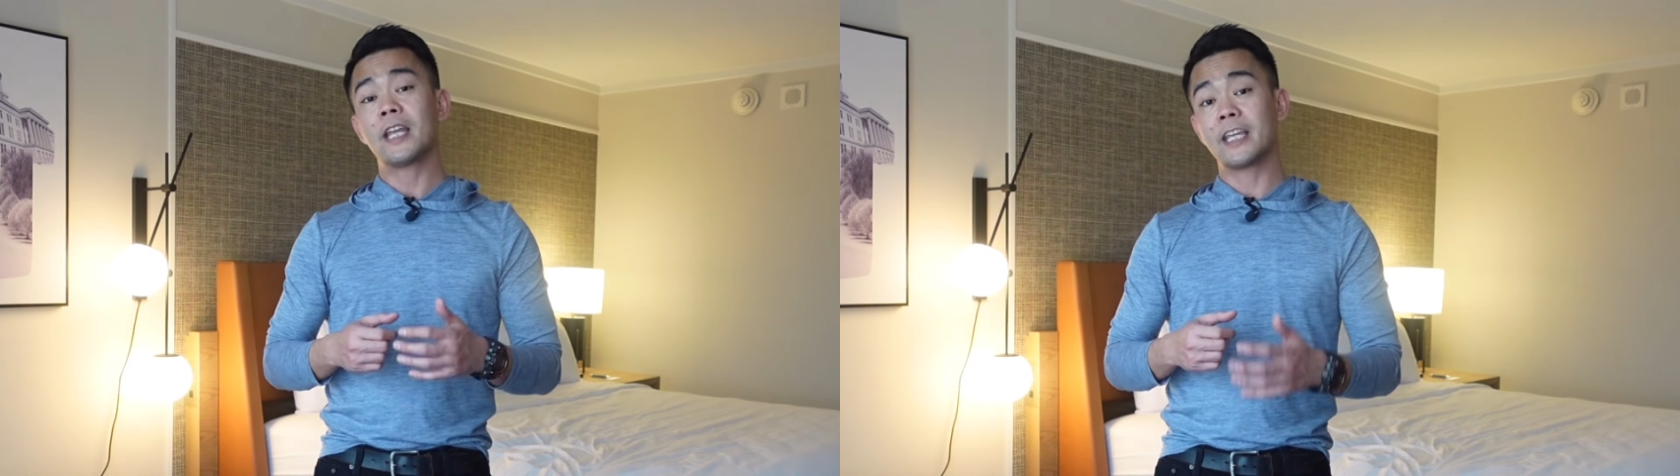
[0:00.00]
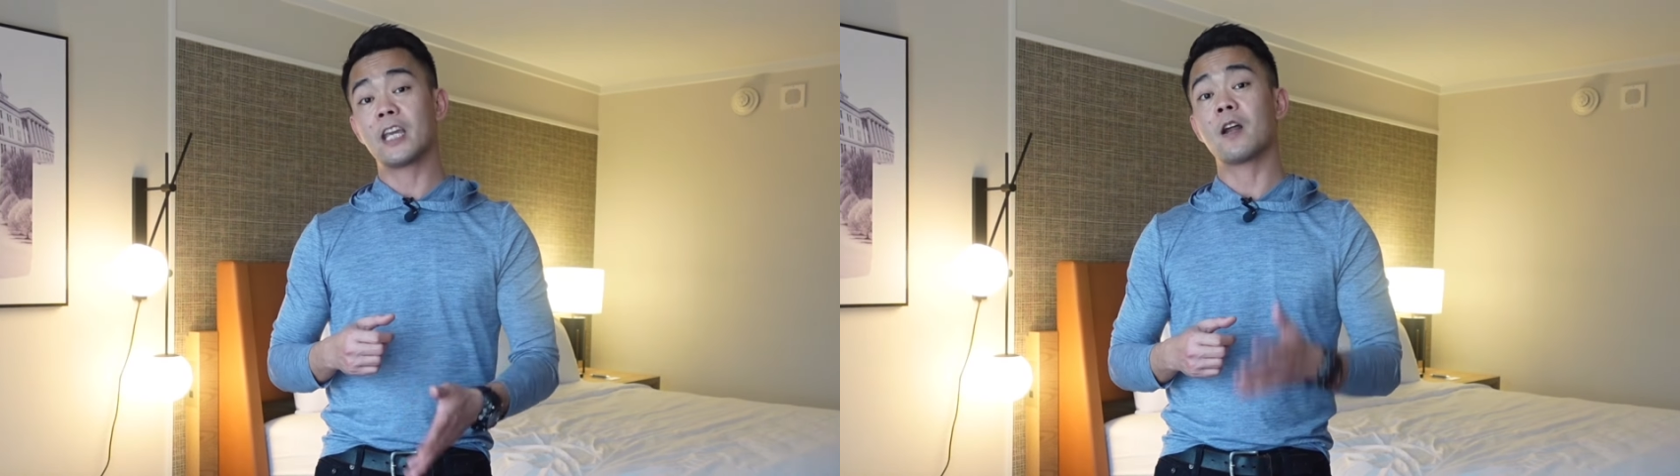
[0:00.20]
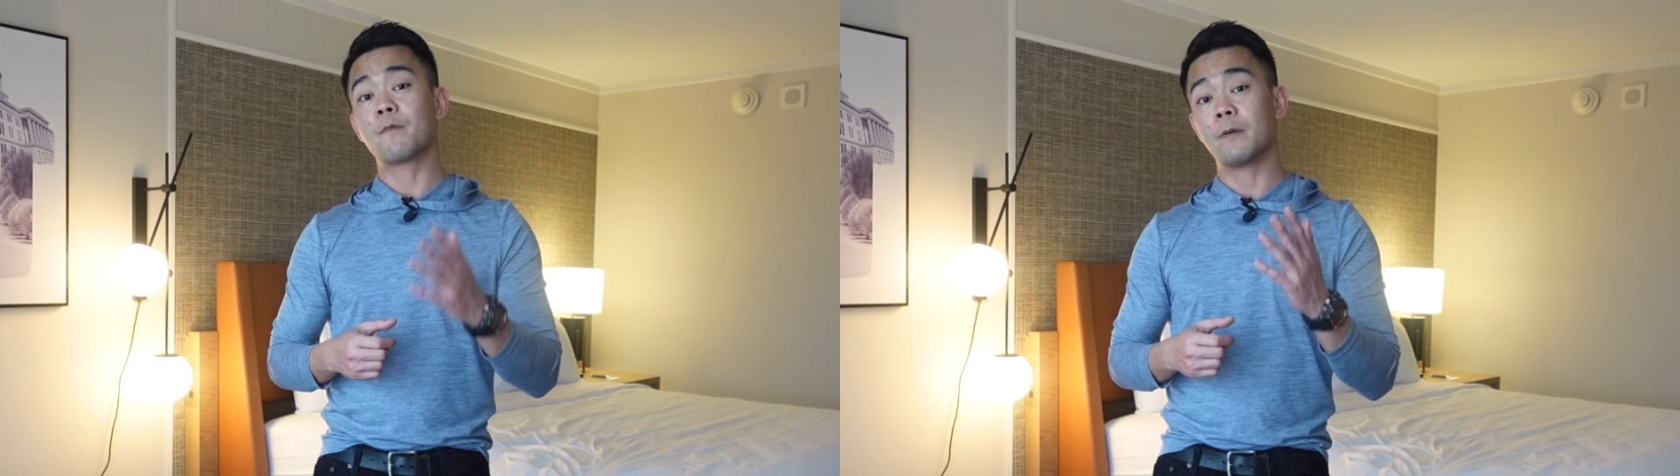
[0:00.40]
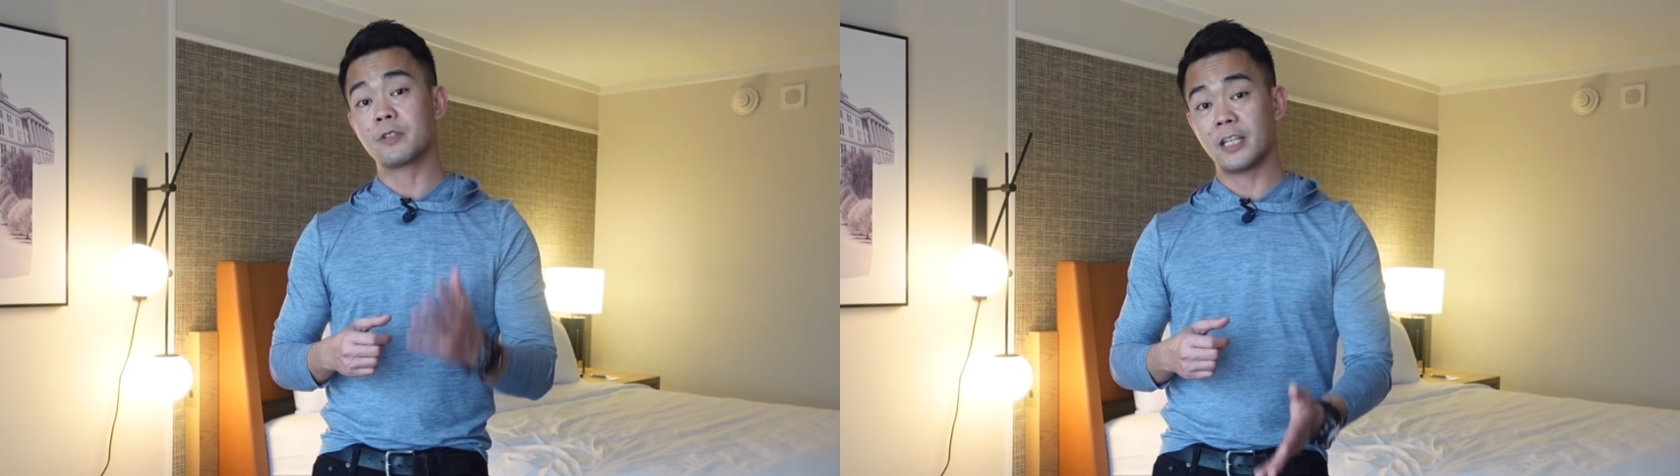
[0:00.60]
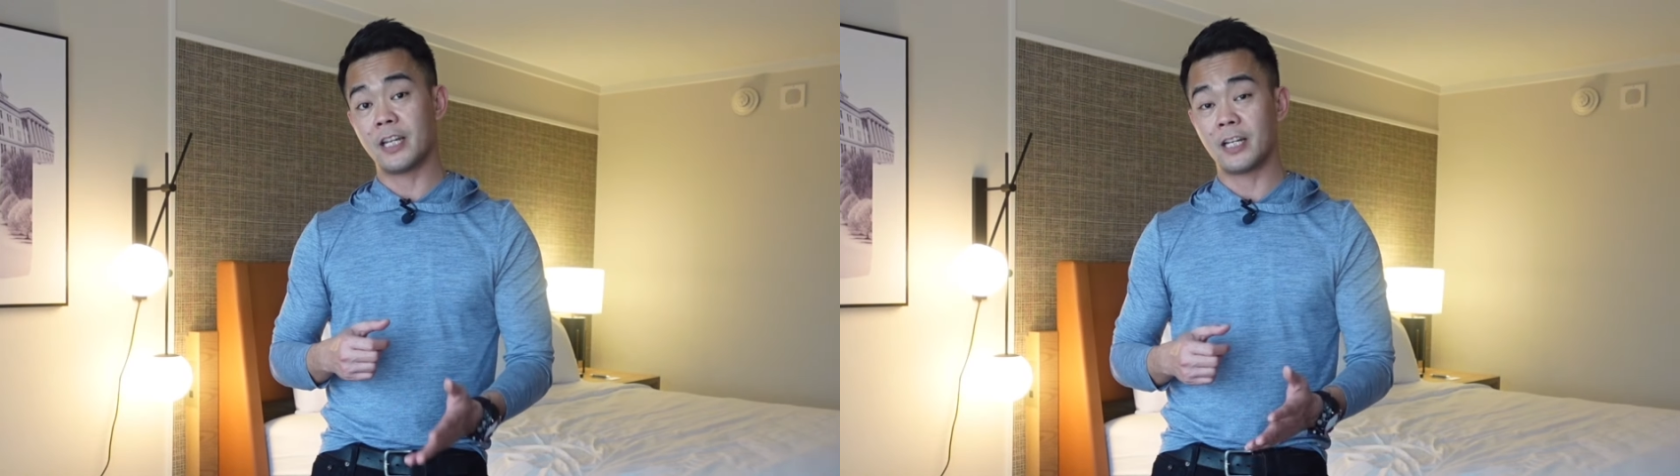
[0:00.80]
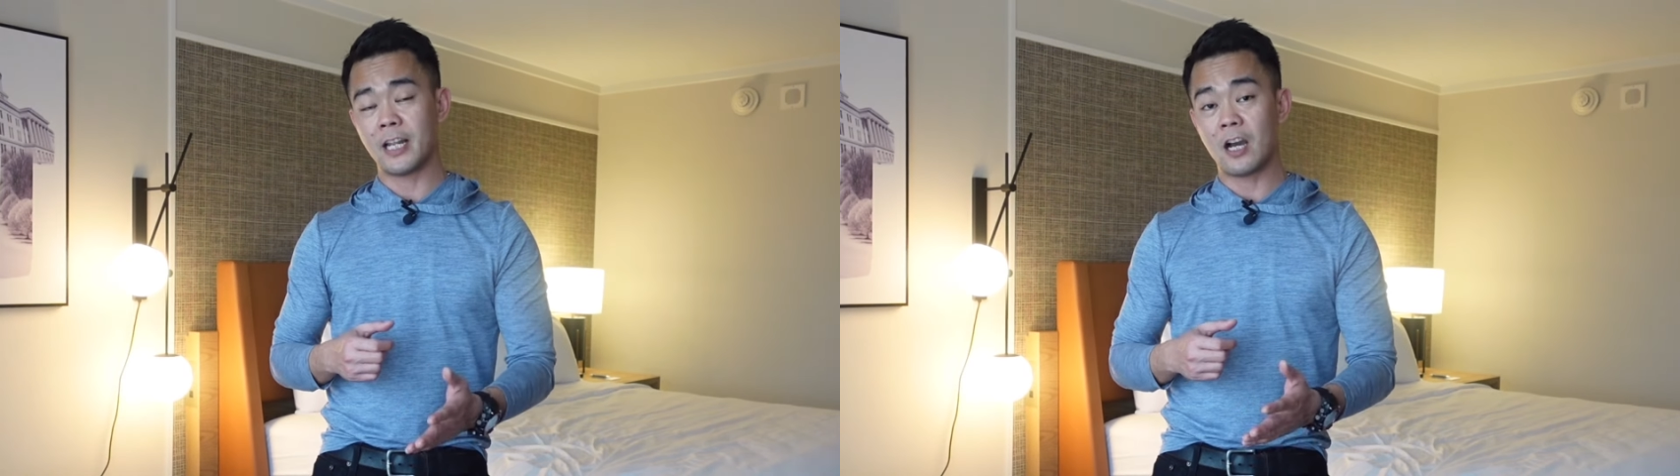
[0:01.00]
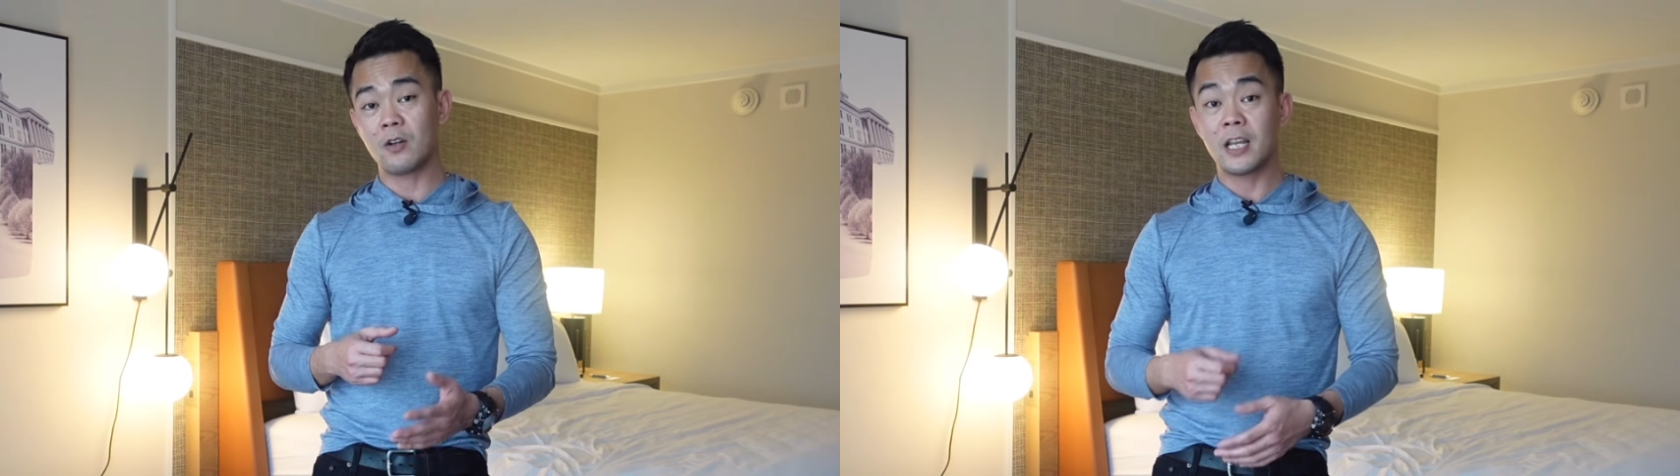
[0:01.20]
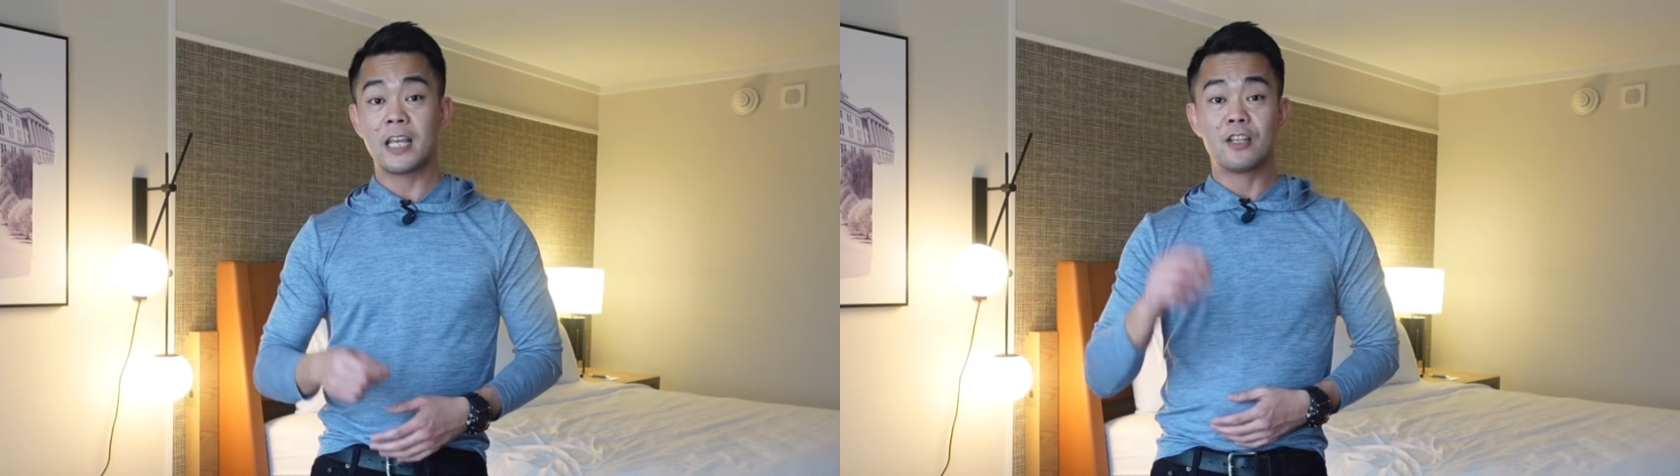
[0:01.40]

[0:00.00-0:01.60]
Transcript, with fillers: get up from sitting down.